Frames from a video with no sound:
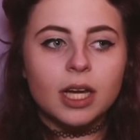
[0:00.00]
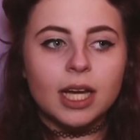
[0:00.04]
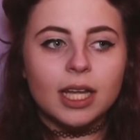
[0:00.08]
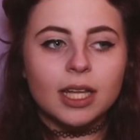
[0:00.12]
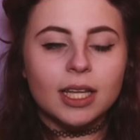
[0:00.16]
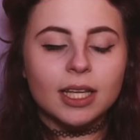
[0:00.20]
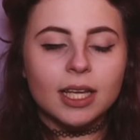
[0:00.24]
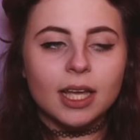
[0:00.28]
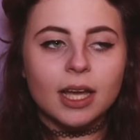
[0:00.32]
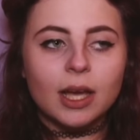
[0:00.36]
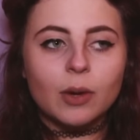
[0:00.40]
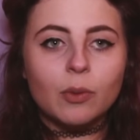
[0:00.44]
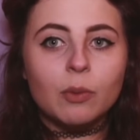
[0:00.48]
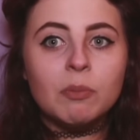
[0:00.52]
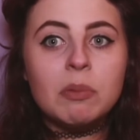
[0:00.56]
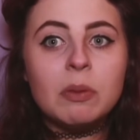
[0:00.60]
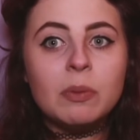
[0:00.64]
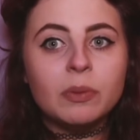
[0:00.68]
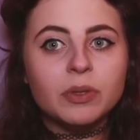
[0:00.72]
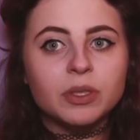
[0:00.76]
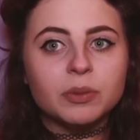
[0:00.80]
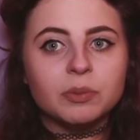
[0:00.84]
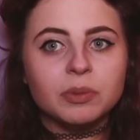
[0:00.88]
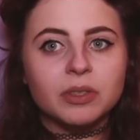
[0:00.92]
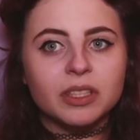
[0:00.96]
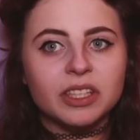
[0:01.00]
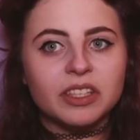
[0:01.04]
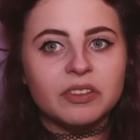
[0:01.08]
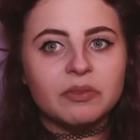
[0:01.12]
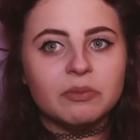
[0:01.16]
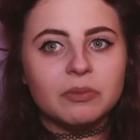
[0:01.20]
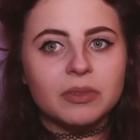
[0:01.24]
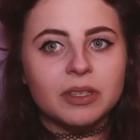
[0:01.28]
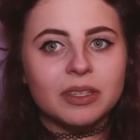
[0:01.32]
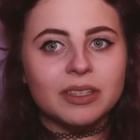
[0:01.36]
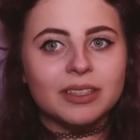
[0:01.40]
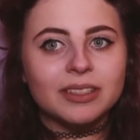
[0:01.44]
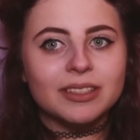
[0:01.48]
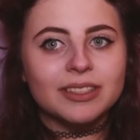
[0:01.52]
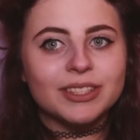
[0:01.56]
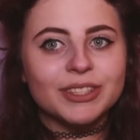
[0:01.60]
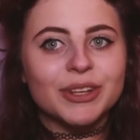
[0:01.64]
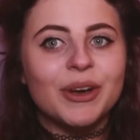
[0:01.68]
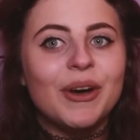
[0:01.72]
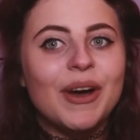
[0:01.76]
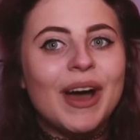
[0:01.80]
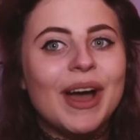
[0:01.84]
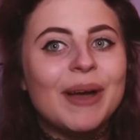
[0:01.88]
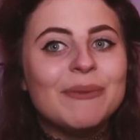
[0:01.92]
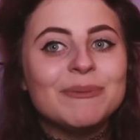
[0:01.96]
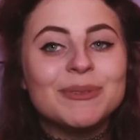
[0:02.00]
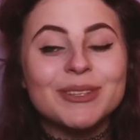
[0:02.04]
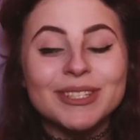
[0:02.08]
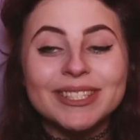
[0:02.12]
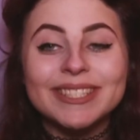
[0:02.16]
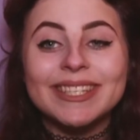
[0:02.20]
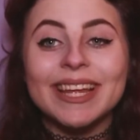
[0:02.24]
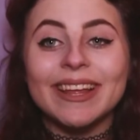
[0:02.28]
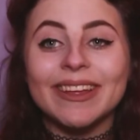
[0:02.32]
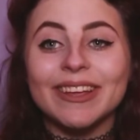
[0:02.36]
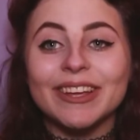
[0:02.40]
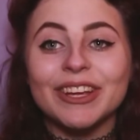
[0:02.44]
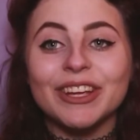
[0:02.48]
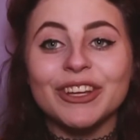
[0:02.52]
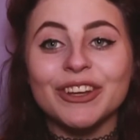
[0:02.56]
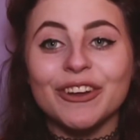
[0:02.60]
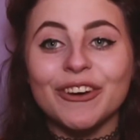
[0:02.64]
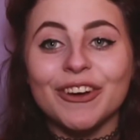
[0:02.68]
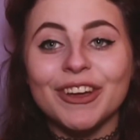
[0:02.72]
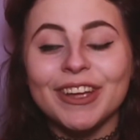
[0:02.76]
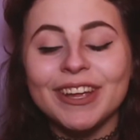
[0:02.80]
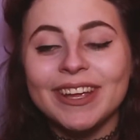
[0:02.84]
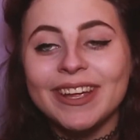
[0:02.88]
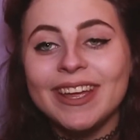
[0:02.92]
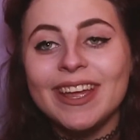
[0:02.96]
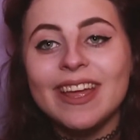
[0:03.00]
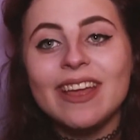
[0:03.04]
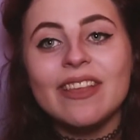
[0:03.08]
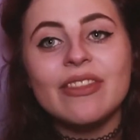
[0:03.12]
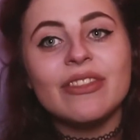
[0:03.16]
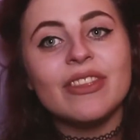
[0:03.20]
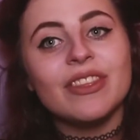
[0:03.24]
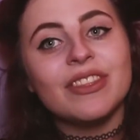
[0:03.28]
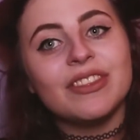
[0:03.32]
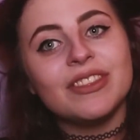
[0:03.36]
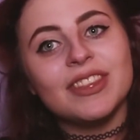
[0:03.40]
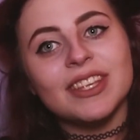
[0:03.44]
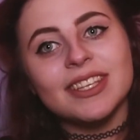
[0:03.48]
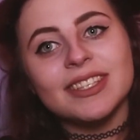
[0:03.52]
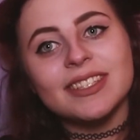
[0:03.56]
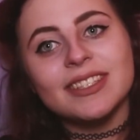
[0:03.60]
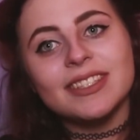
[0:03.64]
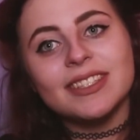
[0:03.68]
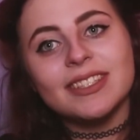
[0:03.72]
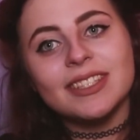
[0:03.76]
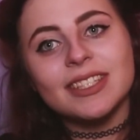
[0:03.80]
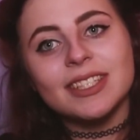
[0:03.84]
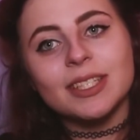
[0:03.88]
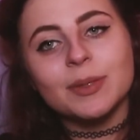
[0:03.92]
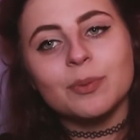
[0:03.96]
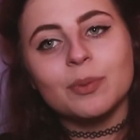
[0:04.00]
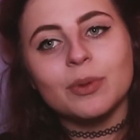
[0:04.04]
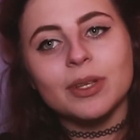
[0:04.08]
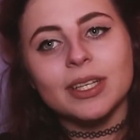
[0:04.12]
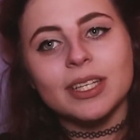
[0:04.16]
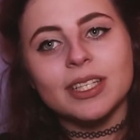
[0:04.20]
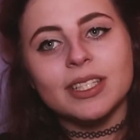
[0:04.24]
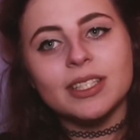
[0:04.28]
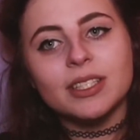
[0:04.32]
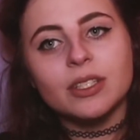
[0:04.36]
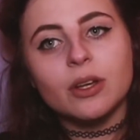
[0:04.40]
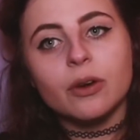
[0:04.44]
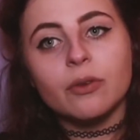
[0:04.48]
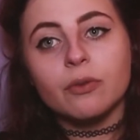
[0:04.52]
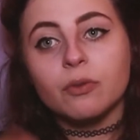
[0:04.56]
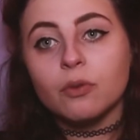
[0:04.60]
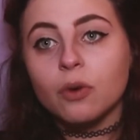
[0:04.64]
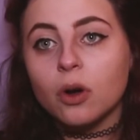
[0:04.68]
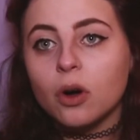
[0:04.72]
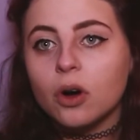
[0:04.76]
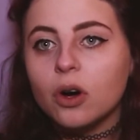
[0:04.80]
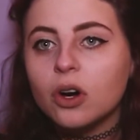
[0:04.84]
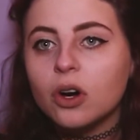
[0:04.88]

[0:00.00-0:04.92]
like, I want people to believe me. So I'm just telling you now that this is a place of raw